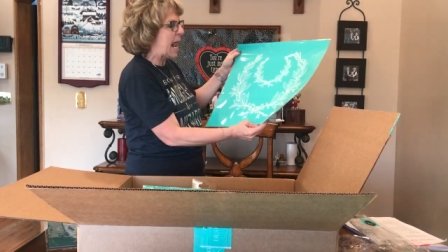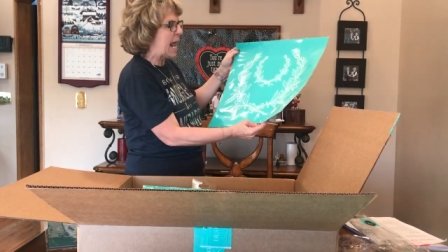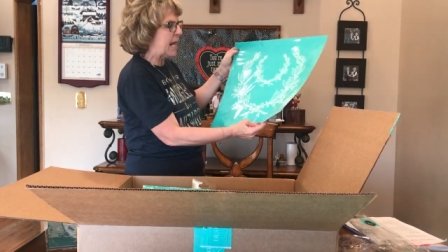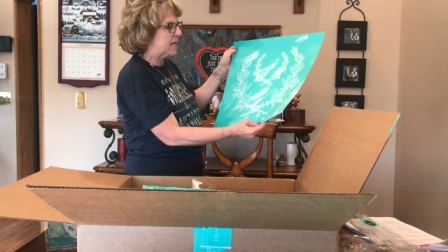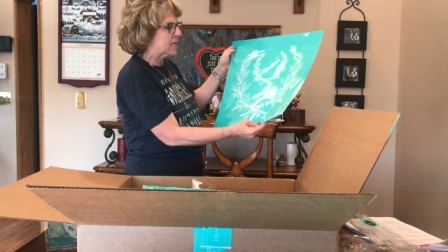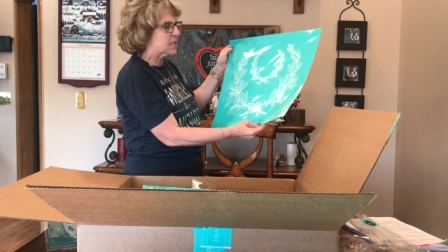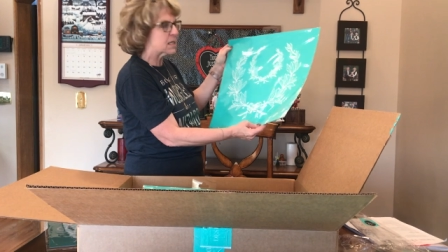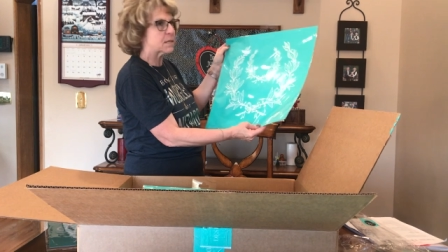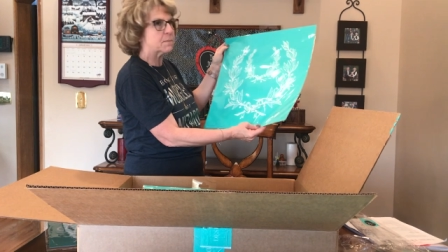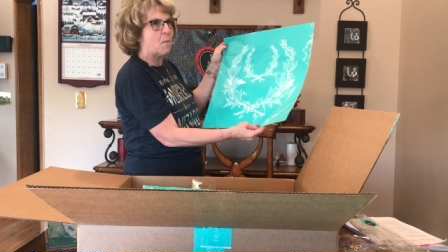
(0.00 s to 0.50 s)

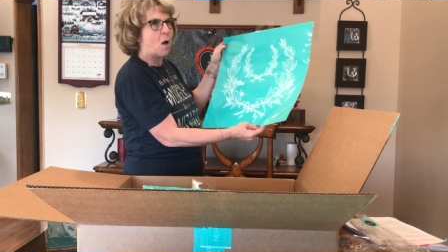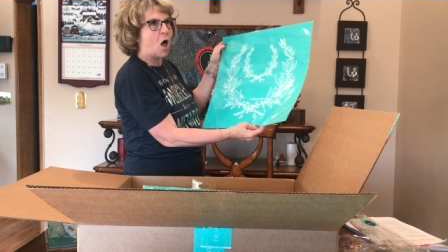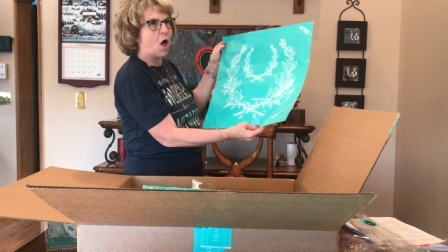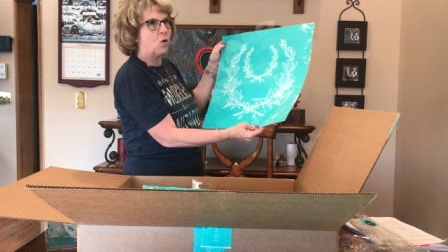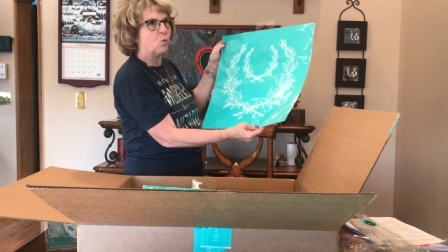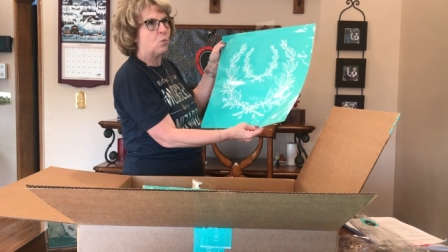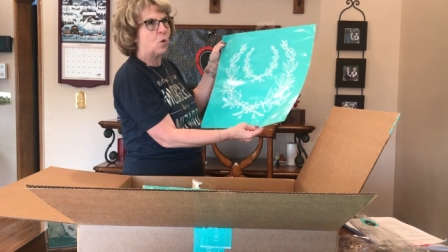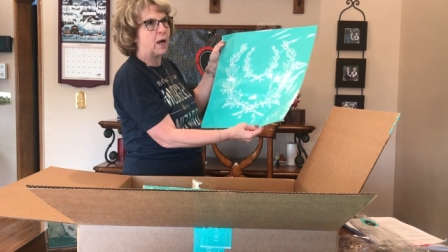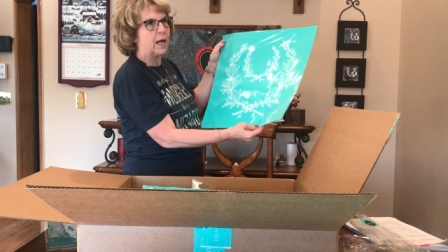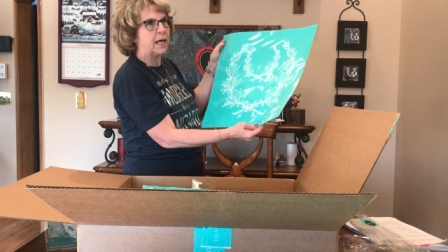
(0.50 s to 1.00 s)
and a
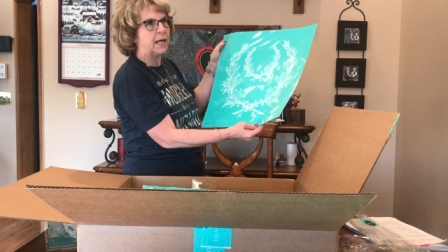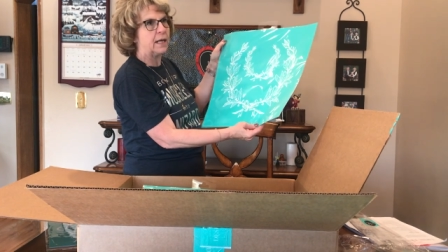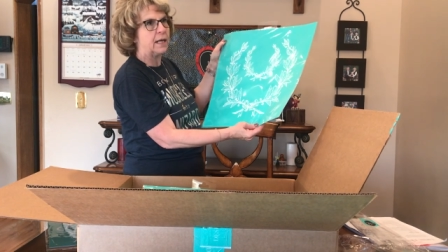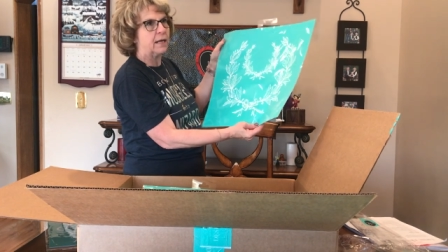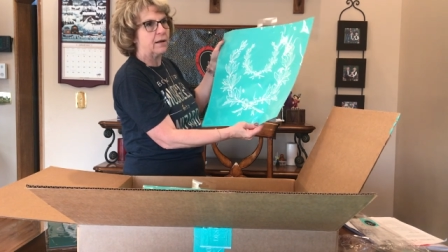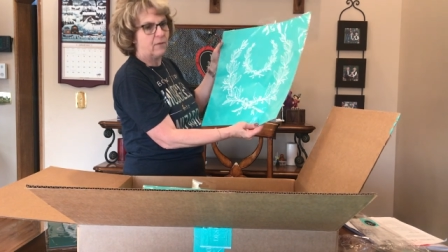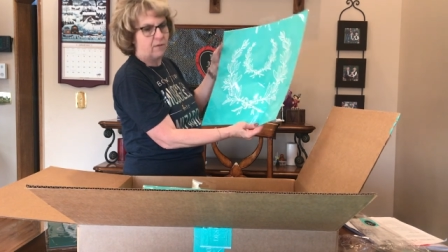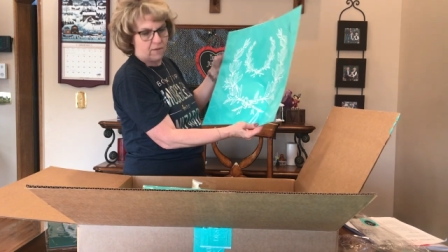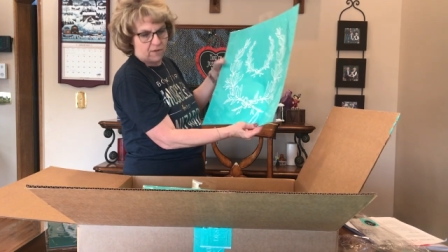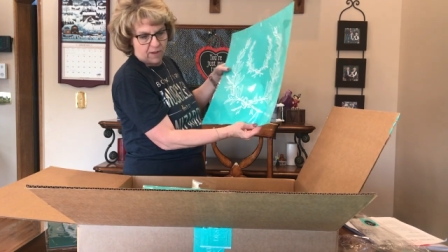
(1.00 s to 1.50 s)
small one.
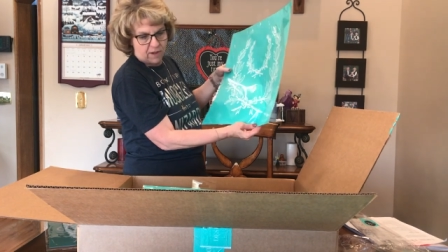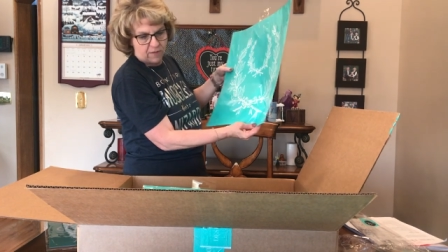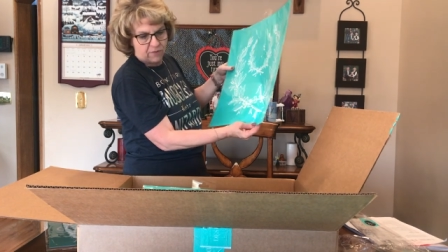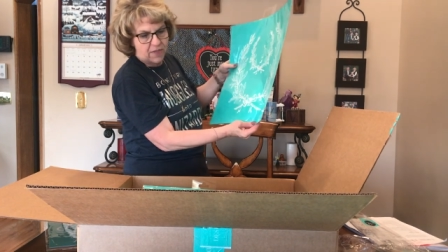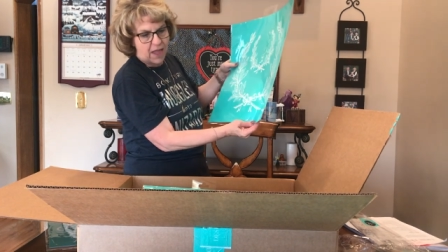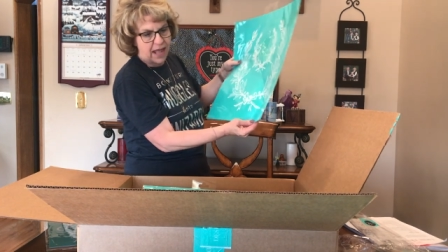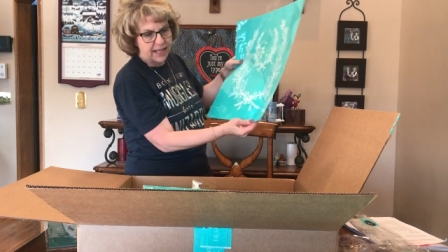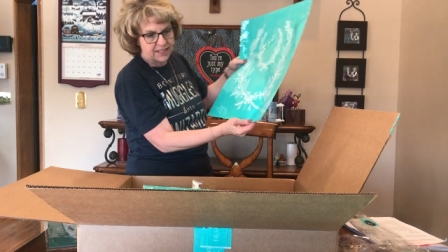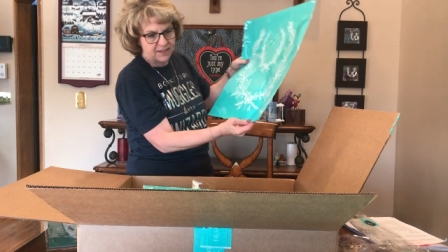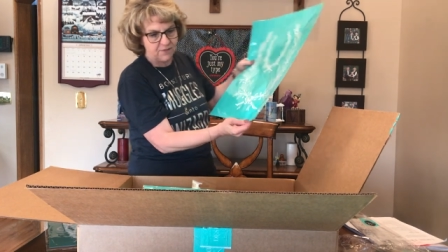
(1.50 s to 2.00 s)

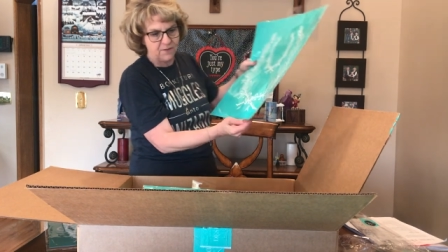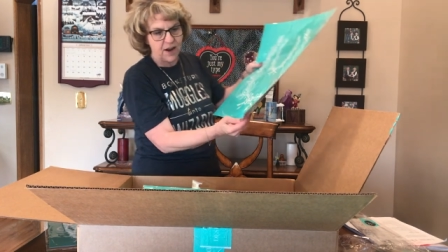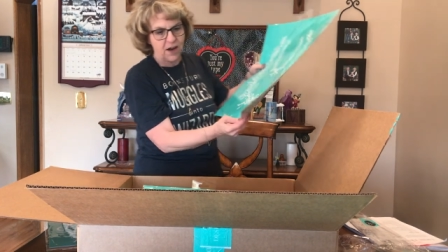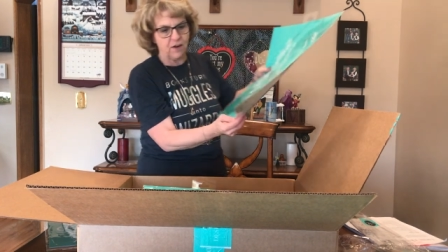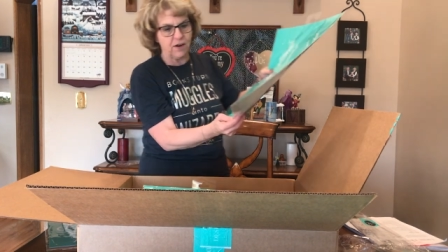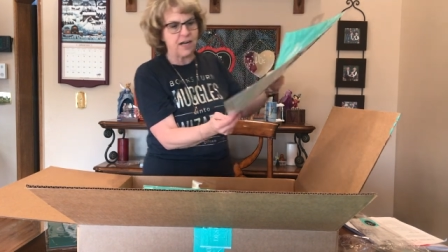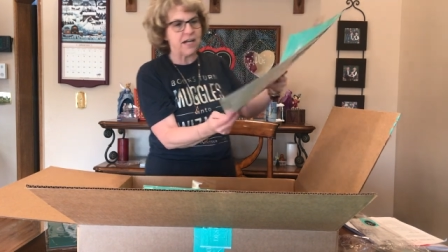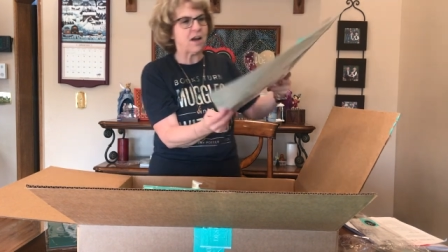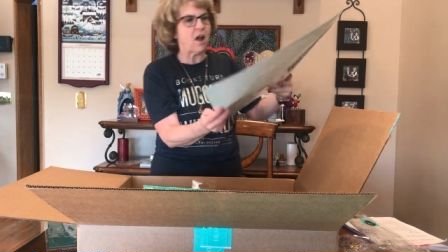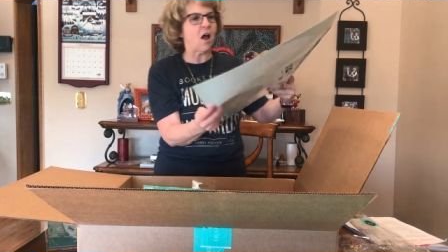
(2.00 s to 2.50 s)
That's
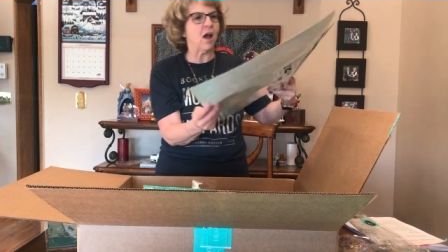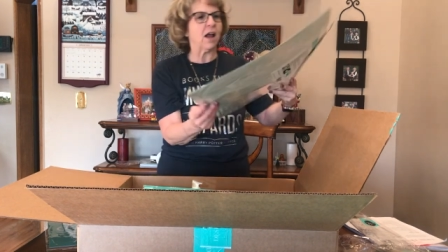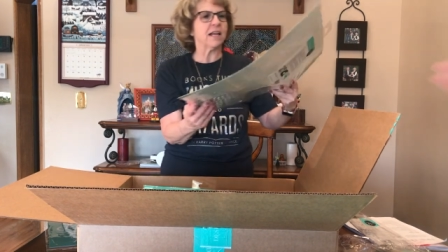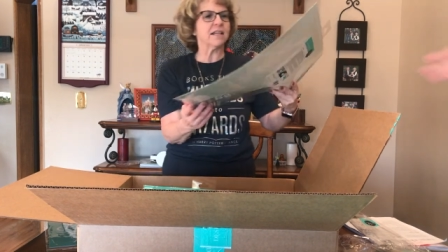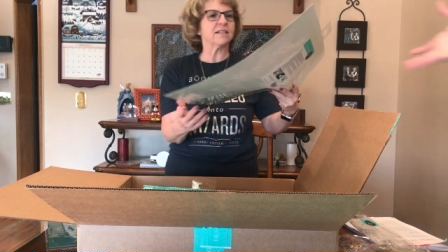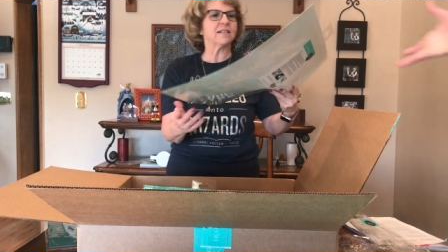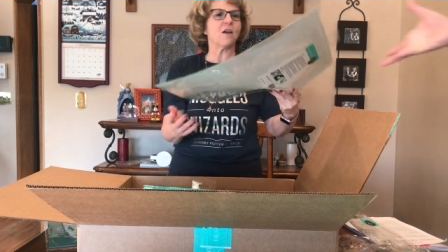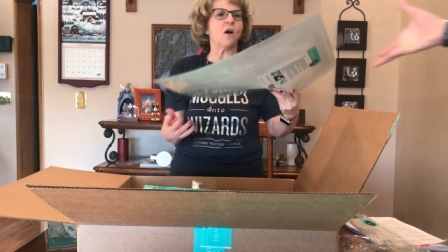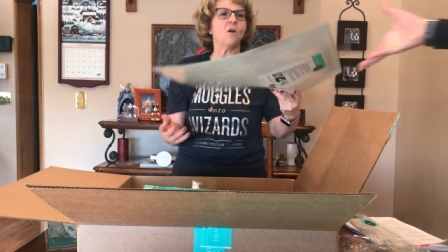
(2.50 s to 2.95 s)
very nice.